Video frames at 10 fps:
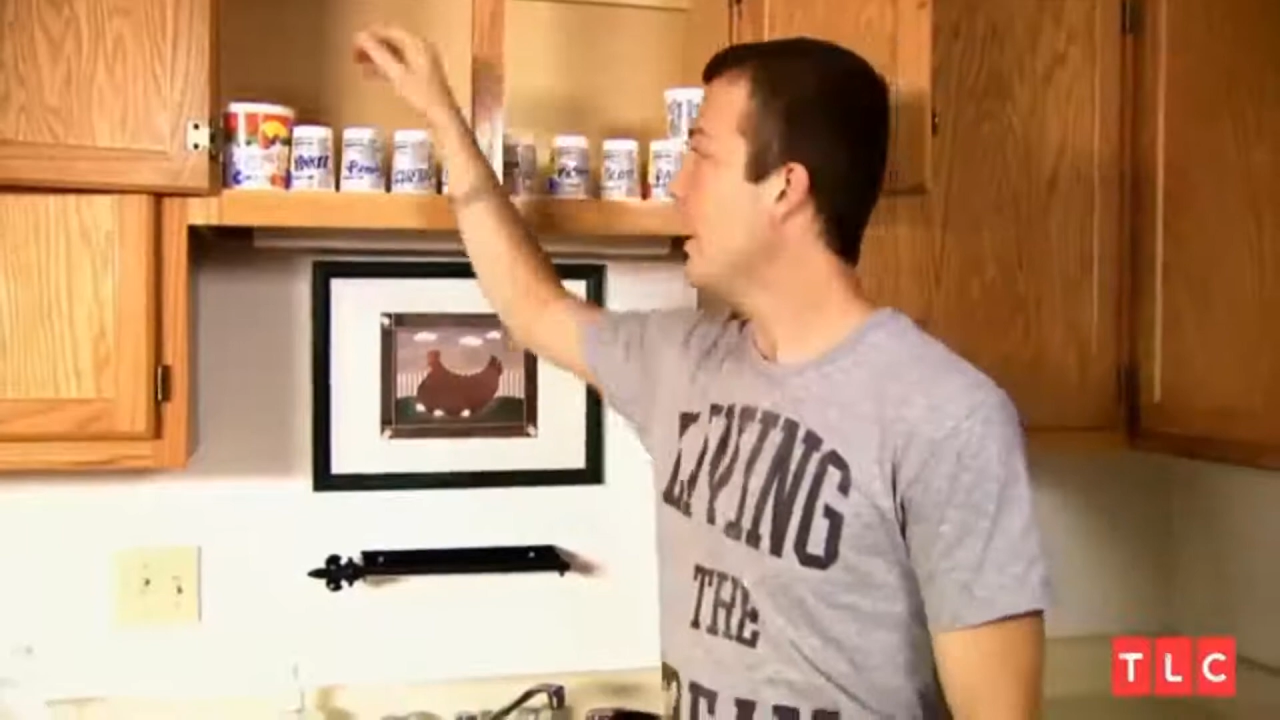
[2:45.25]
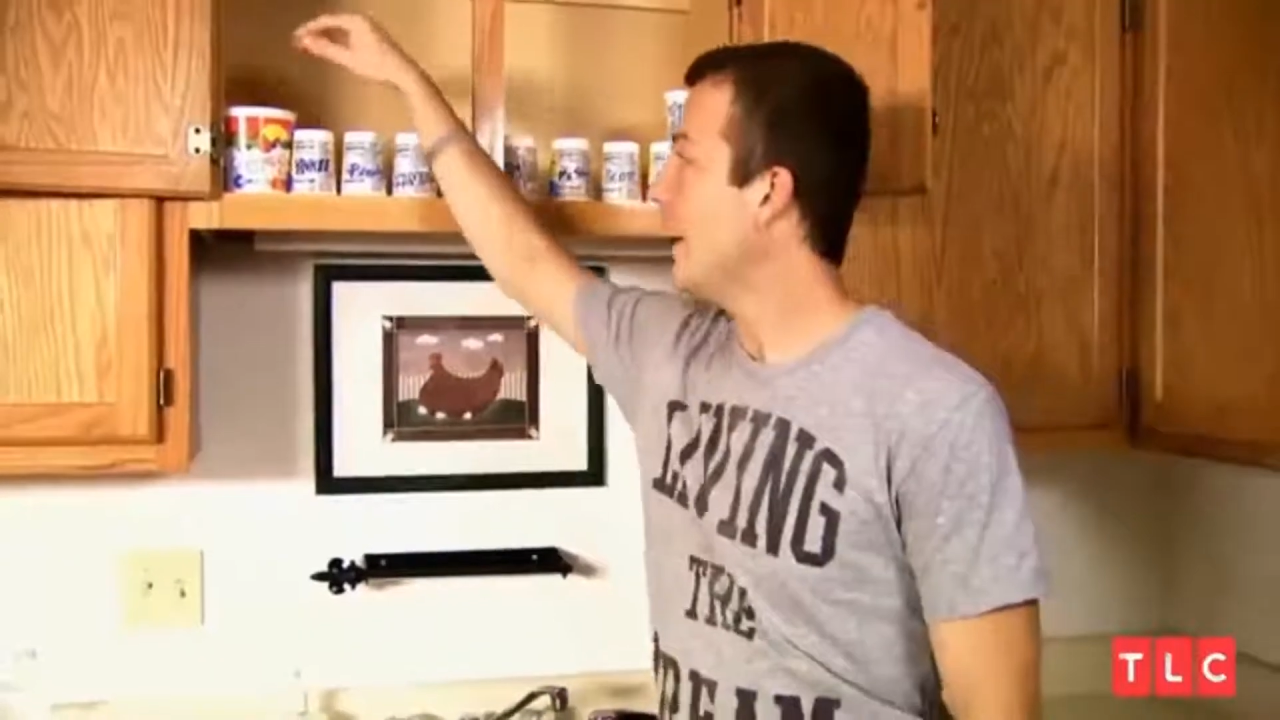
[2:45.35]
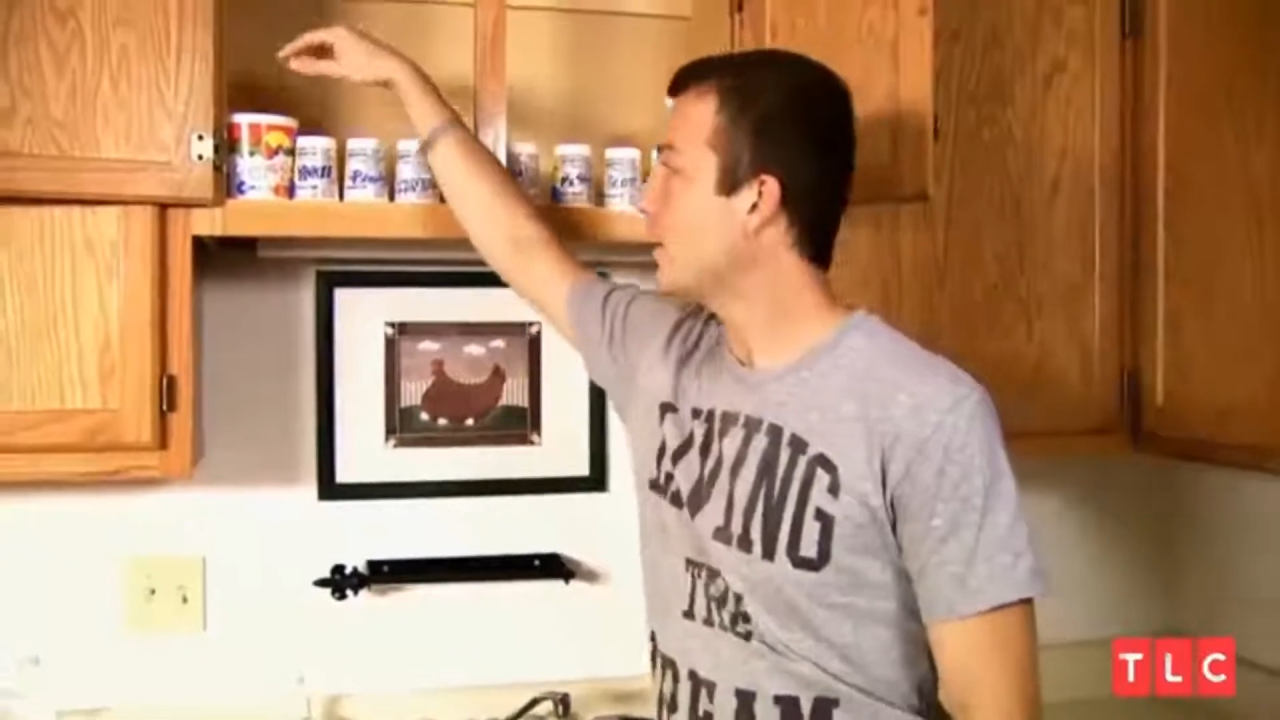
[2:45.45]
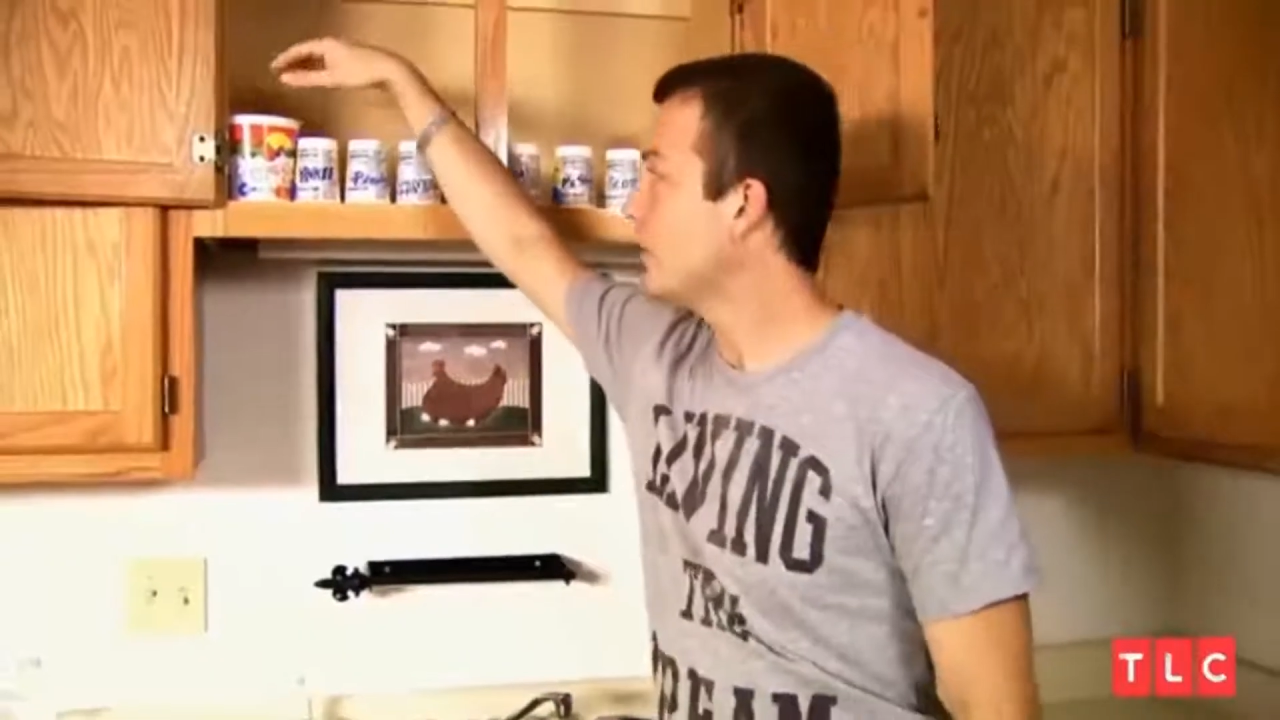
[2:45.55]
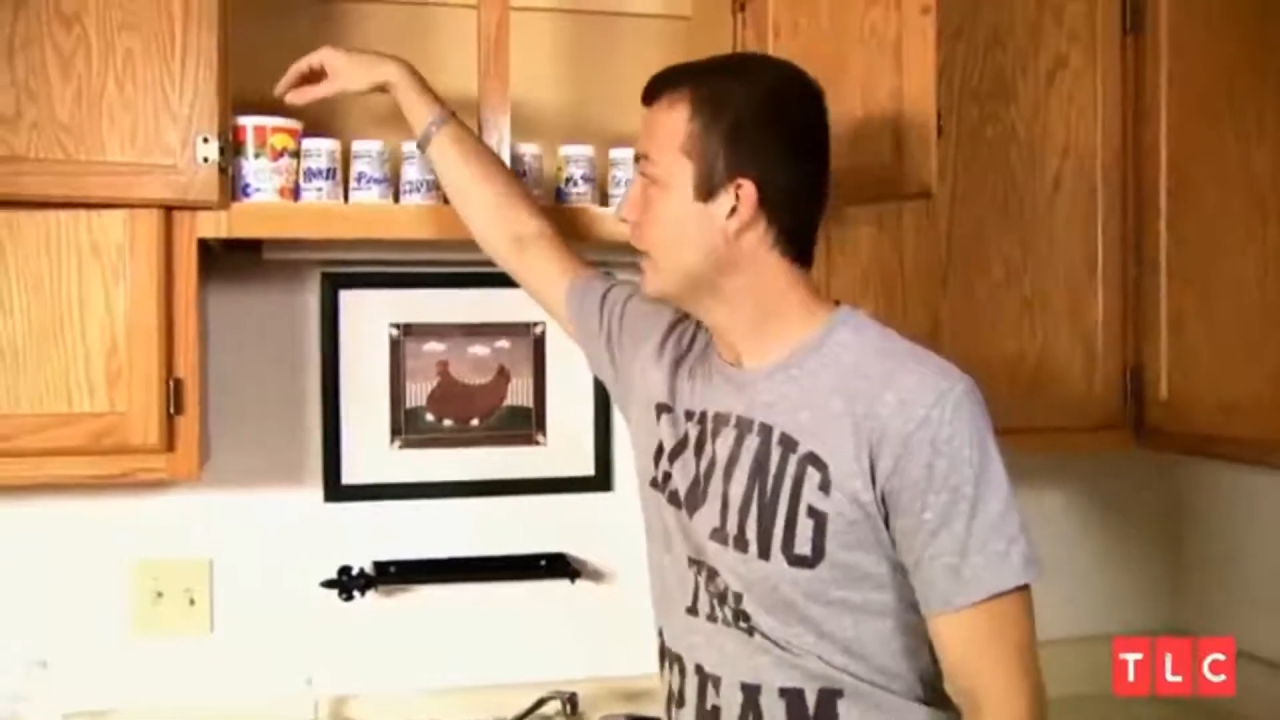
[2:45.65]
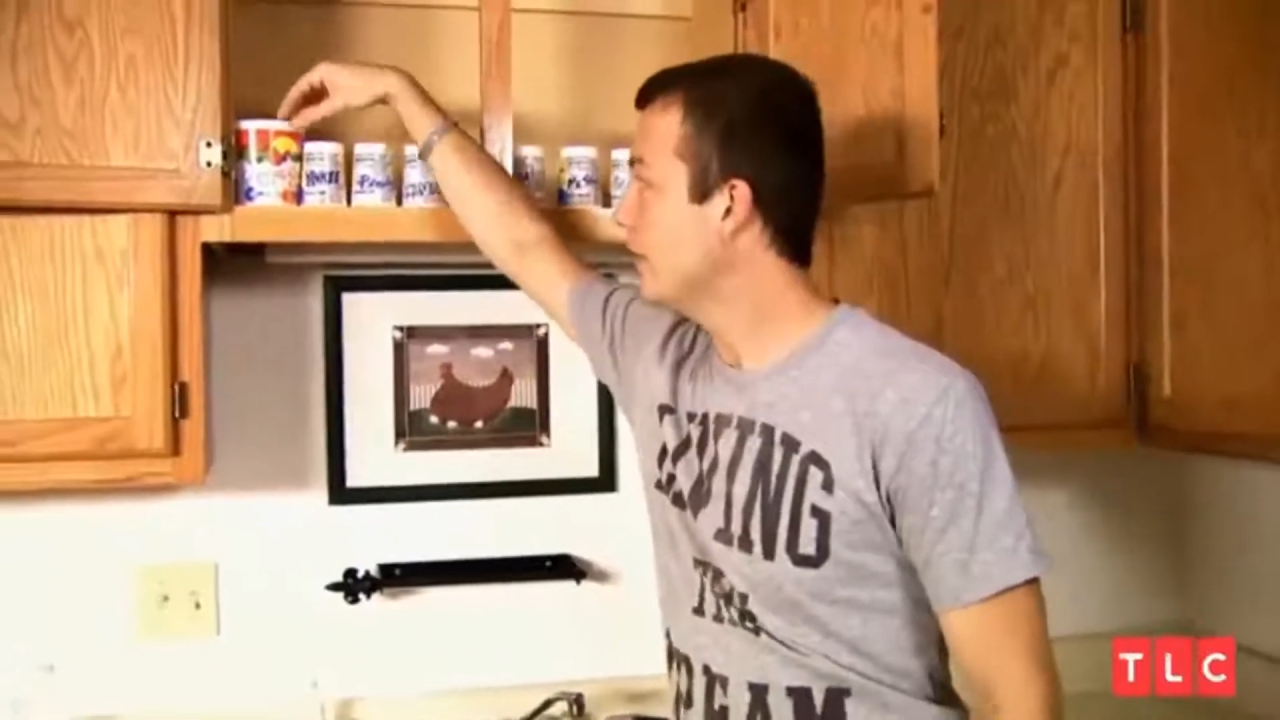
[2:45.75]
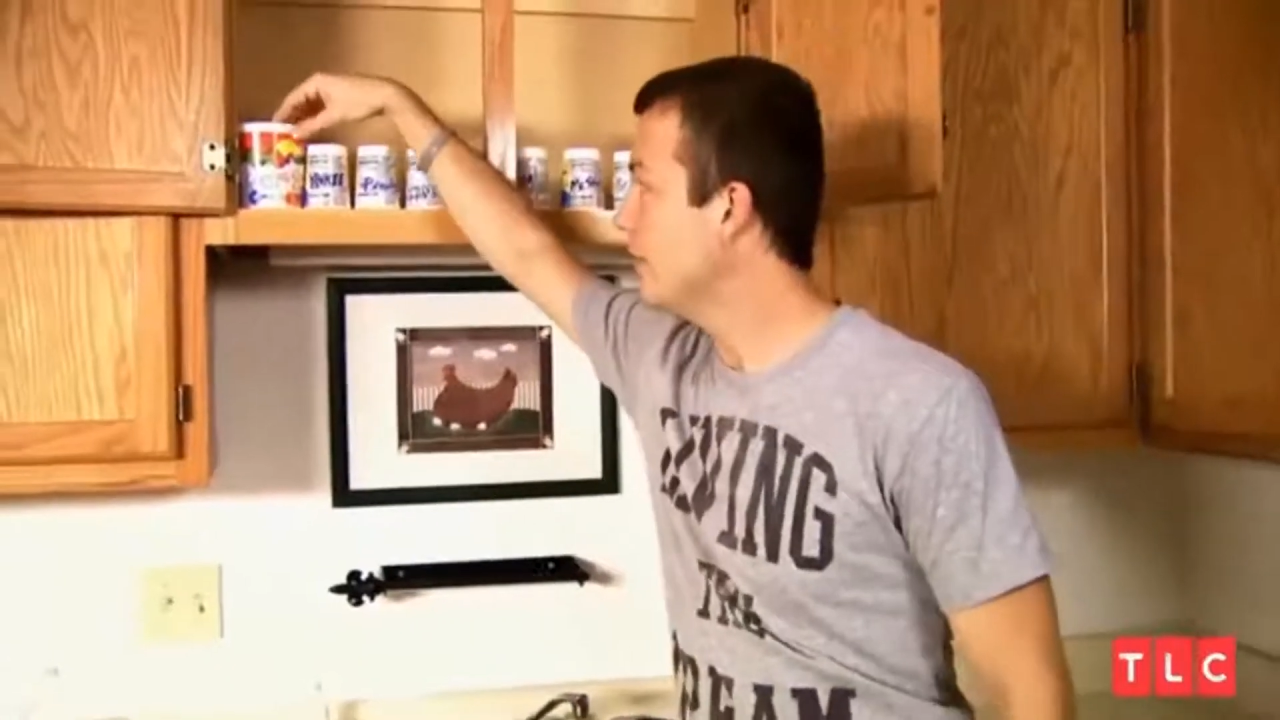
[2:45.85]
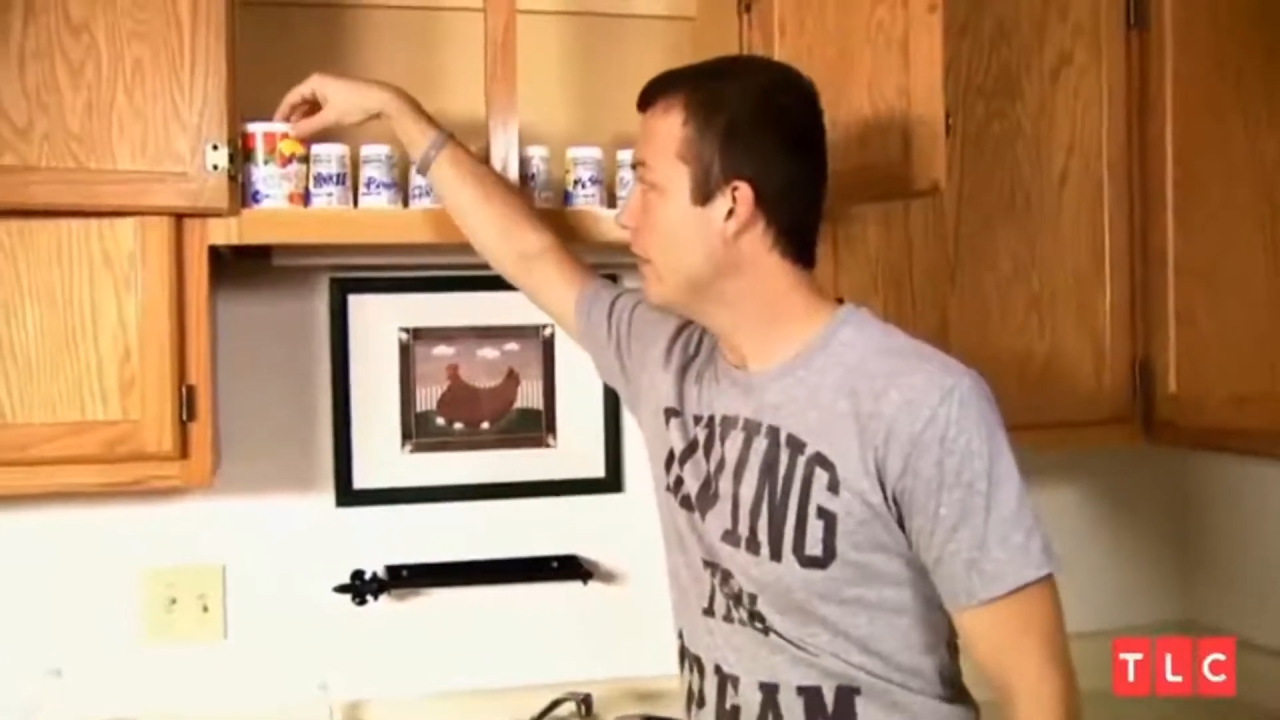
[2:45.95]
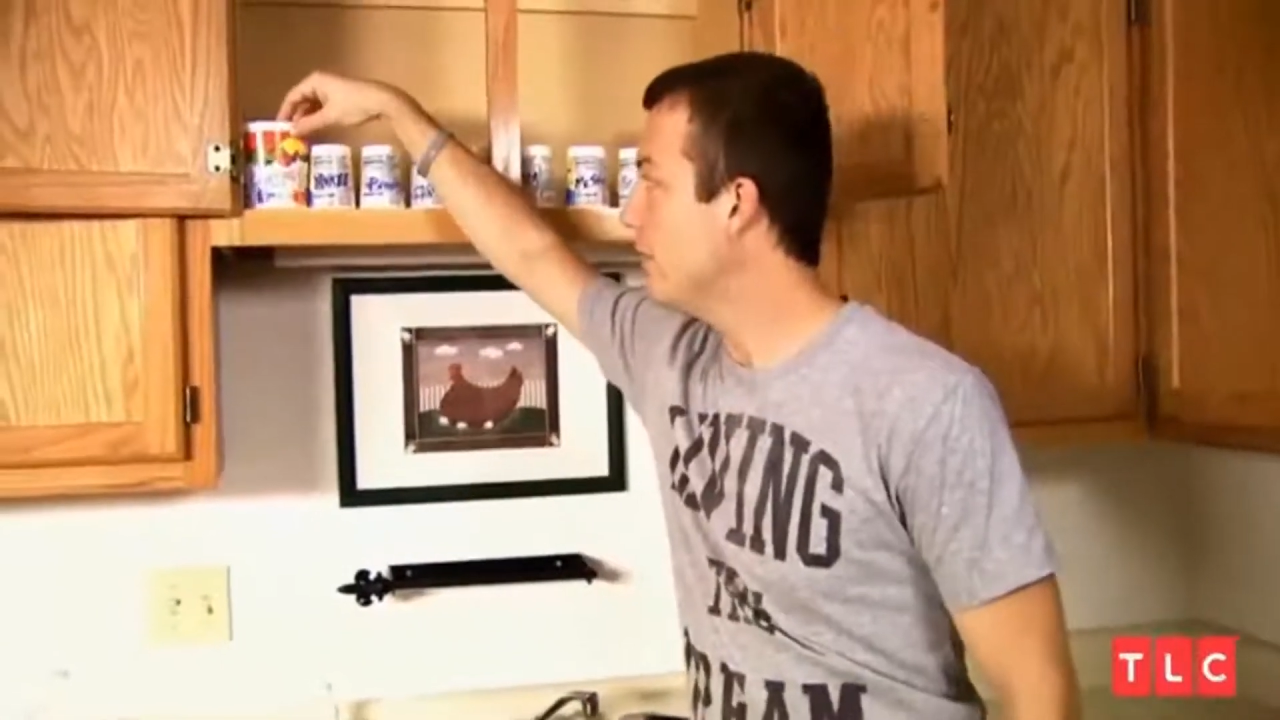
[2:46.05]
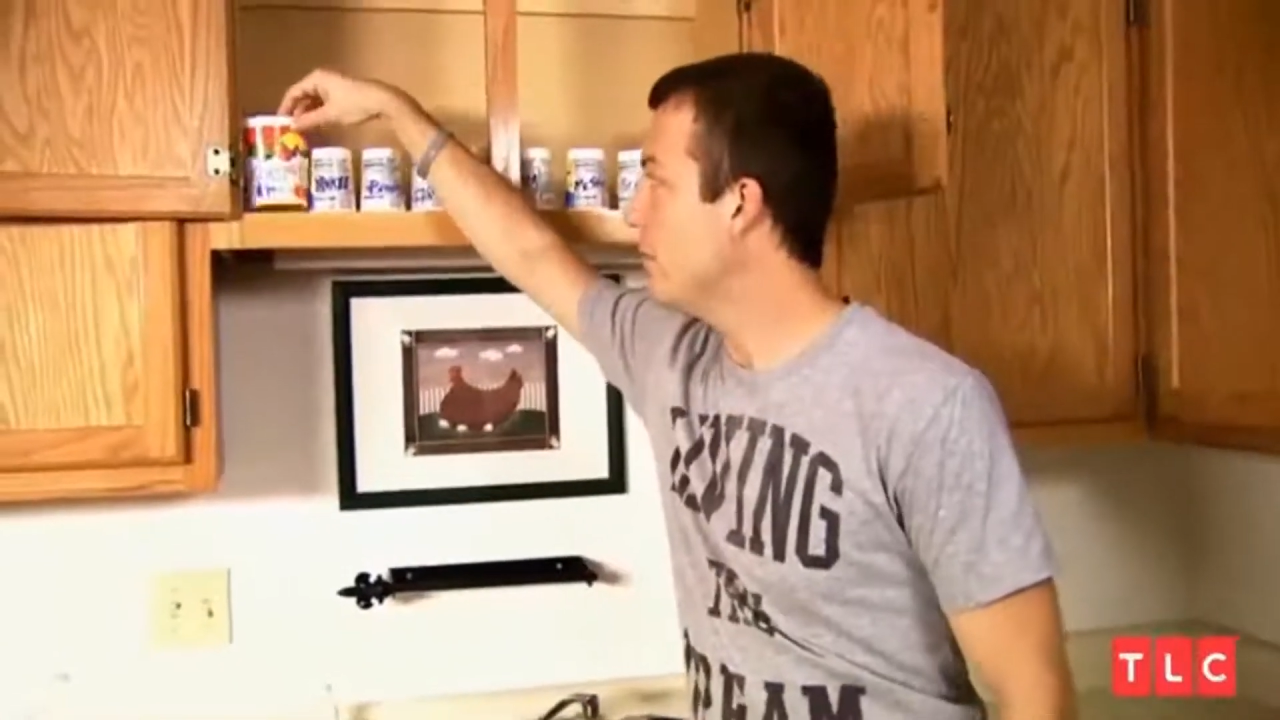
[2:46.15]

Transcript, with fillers: I actually give them